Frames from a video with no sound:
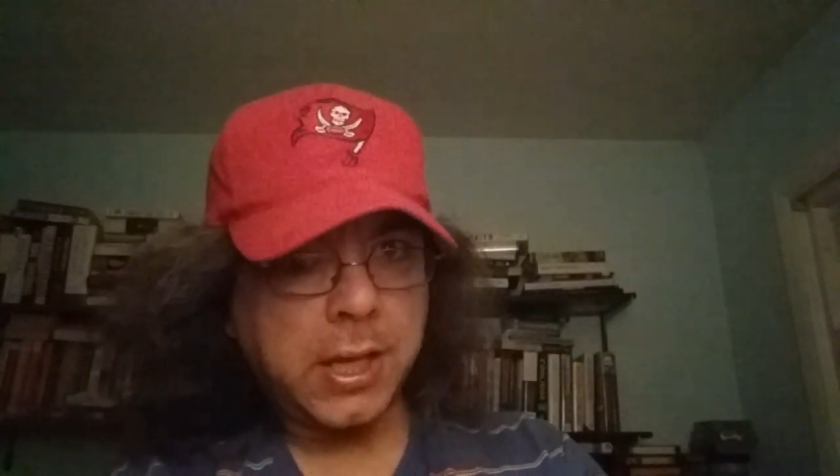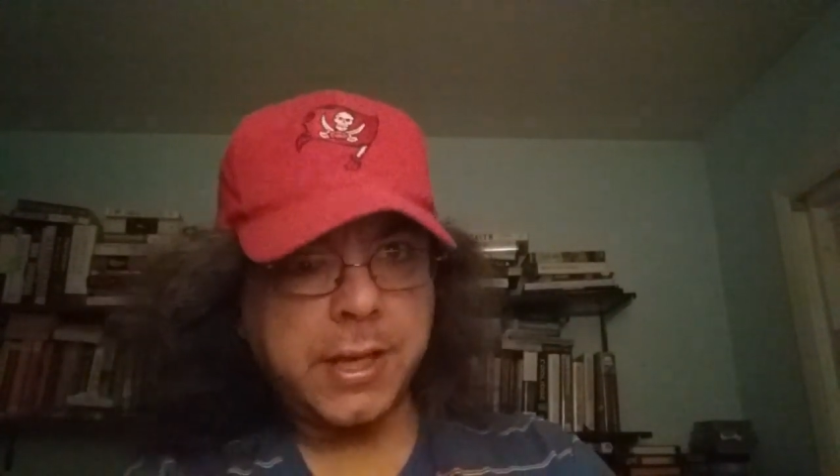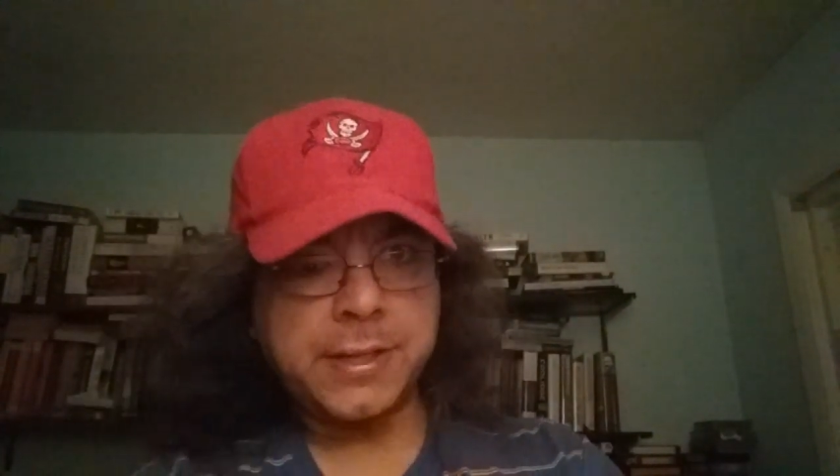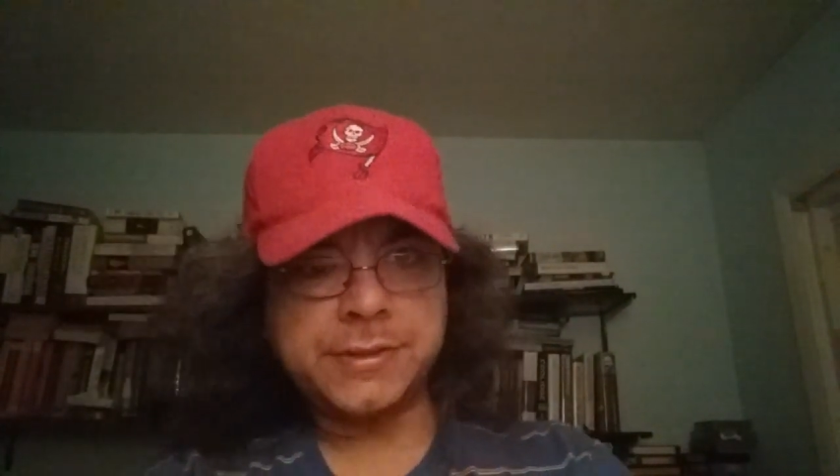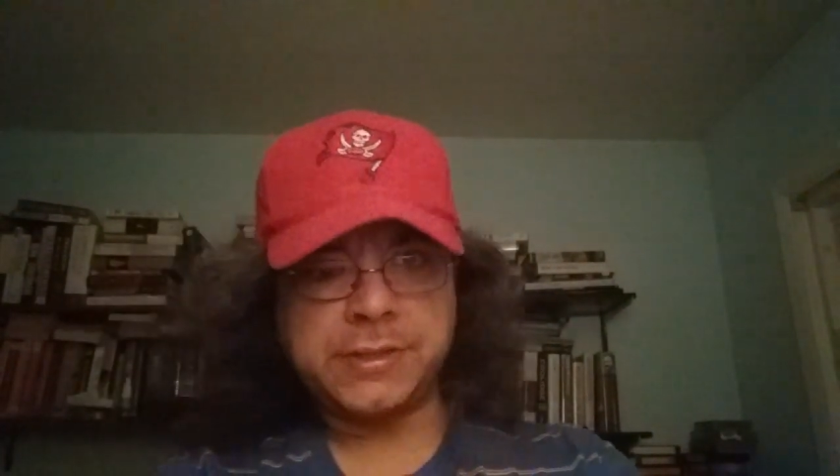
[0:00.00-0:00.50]

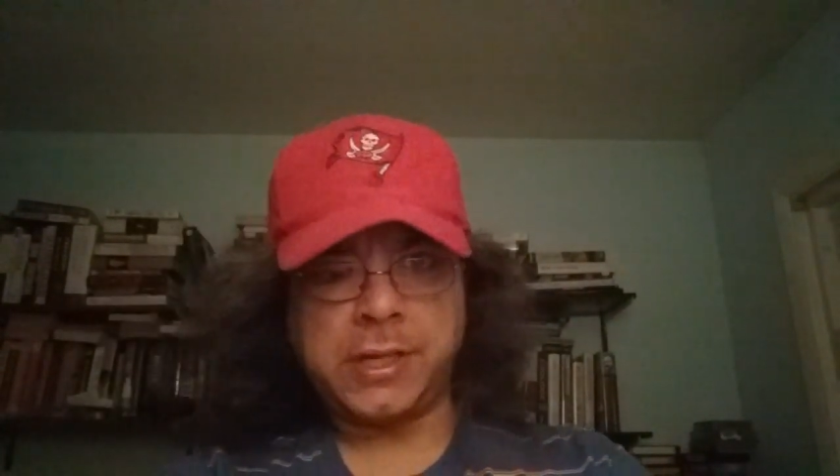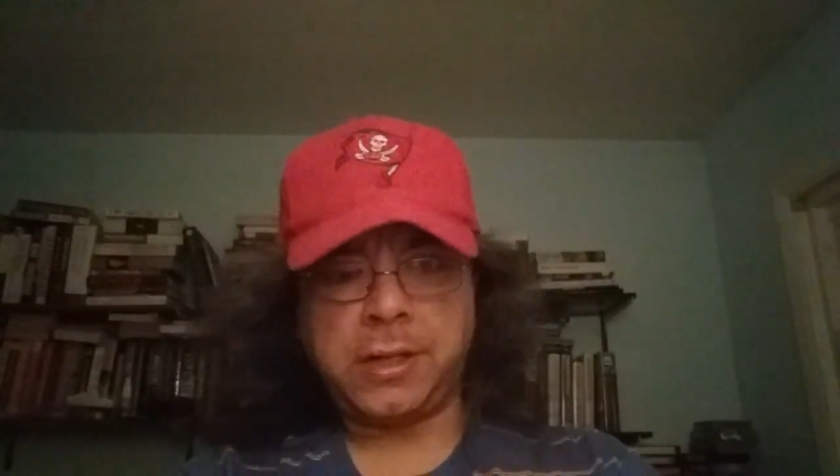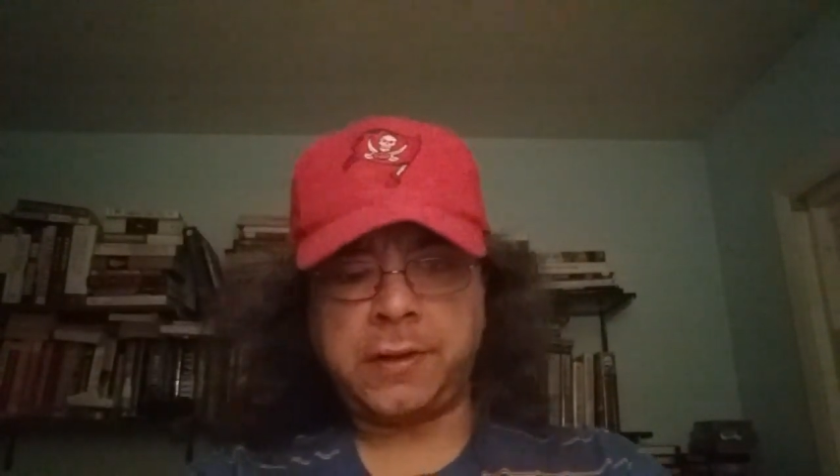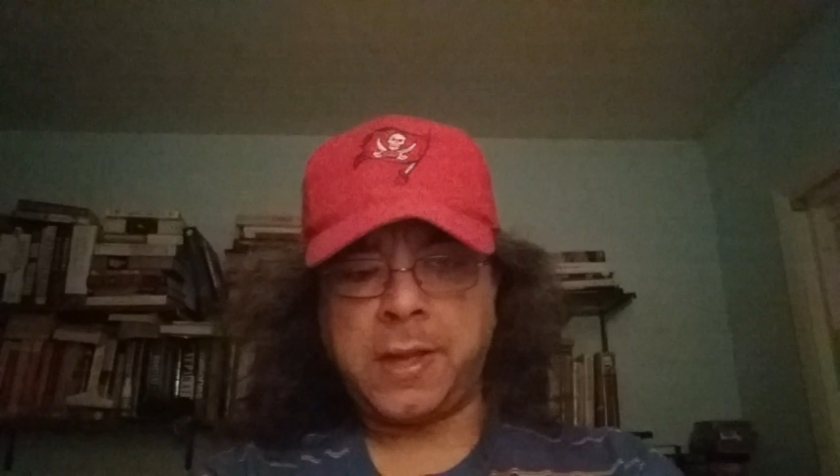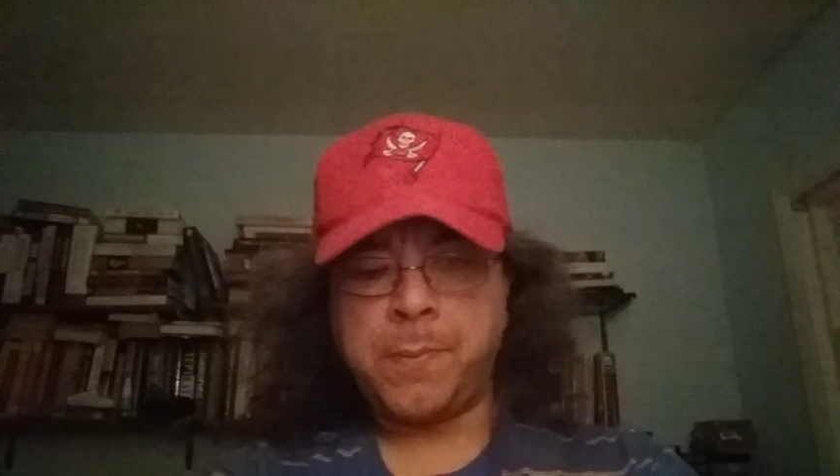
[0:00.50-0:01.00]
heads like
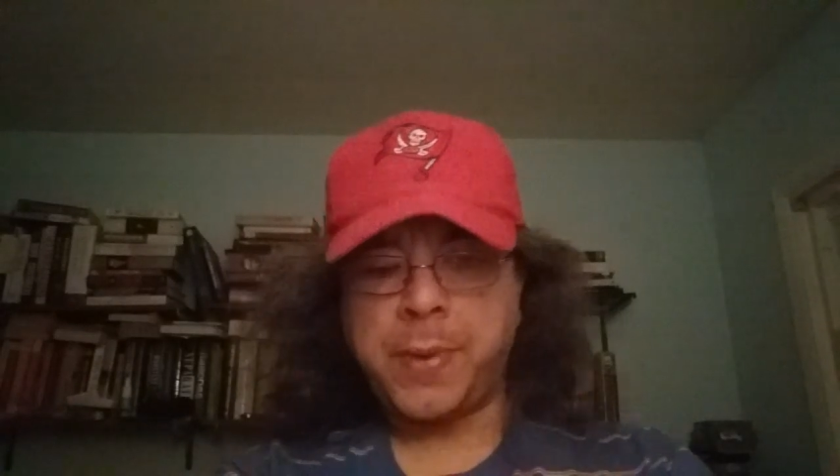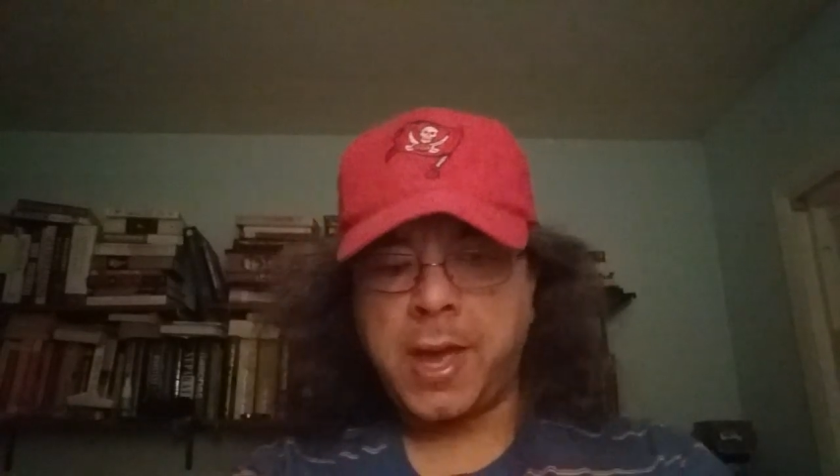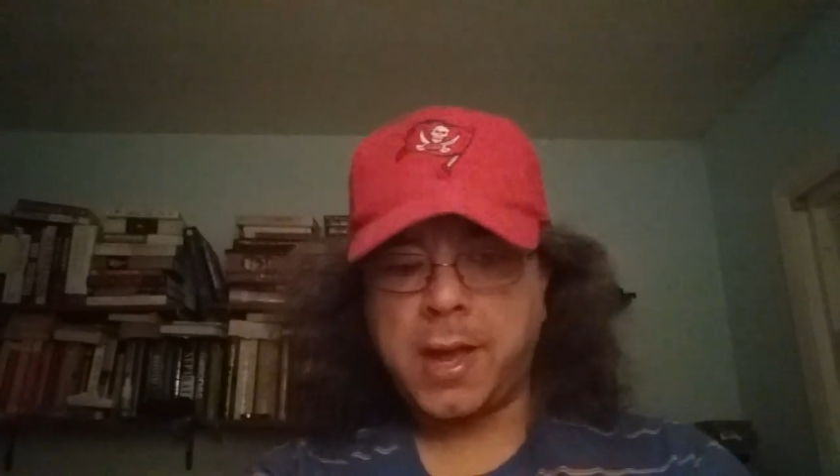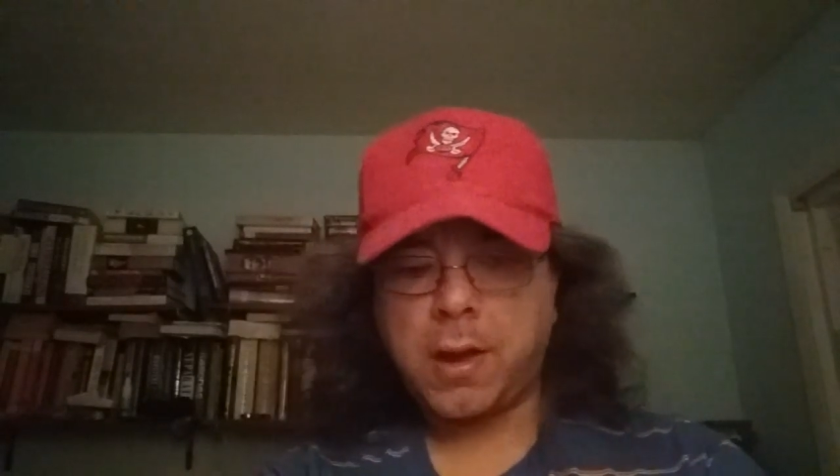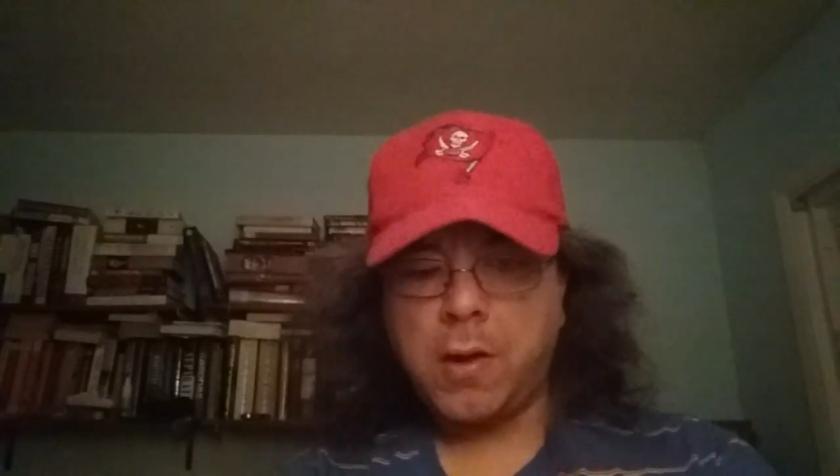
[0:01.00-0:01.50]
Glenn
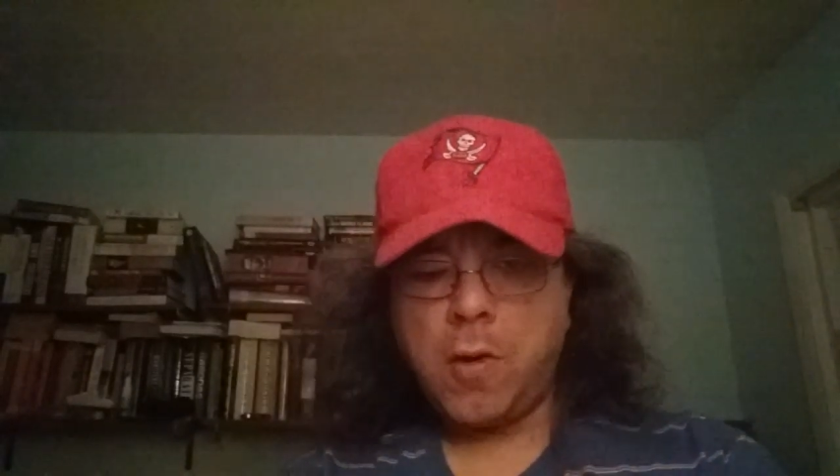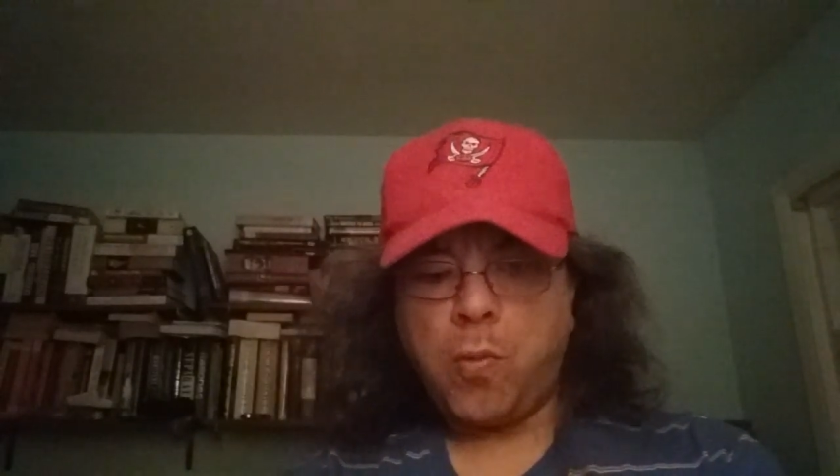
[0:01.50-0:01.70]
Beck